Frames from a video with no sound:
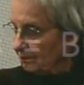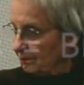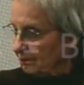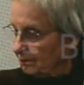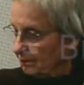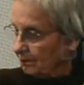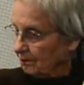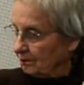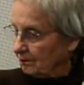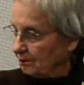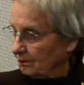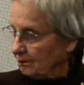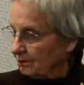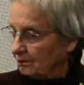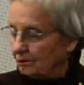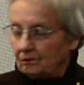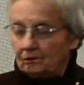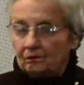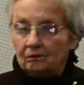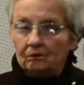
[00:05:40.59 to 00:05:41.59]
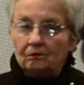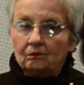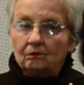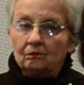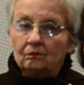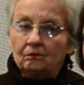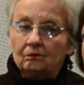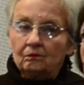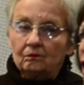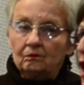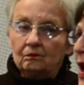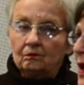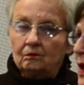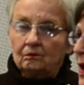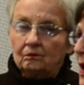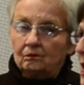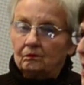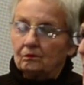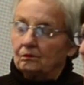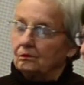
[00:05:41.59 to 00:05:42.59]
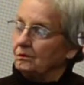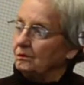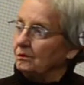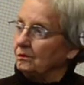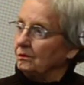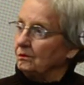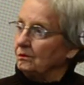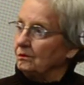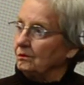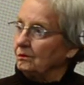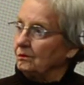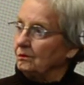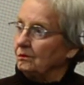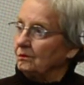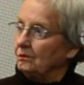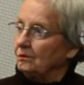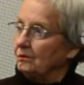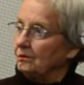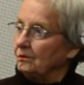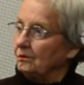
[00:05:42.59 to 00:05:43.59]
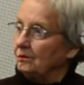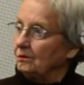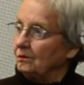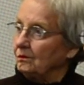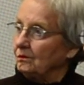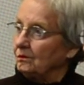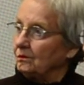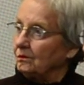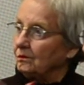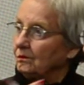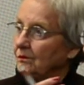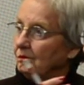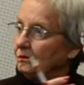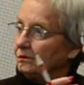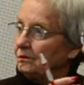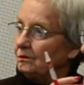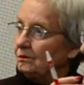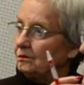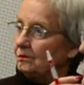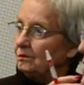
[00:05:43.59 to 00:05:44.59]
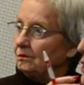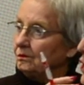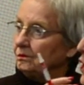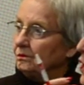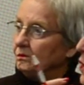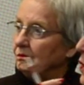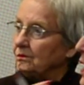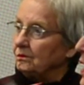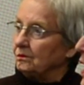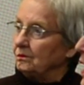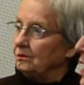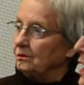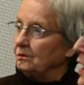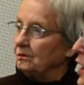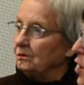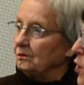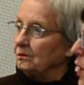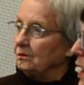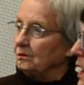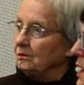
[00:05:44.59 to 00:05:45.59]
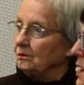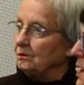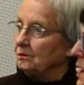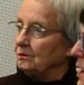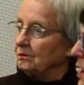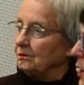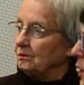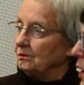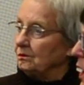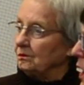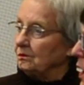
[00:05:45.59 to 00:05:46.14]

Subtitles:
(silent)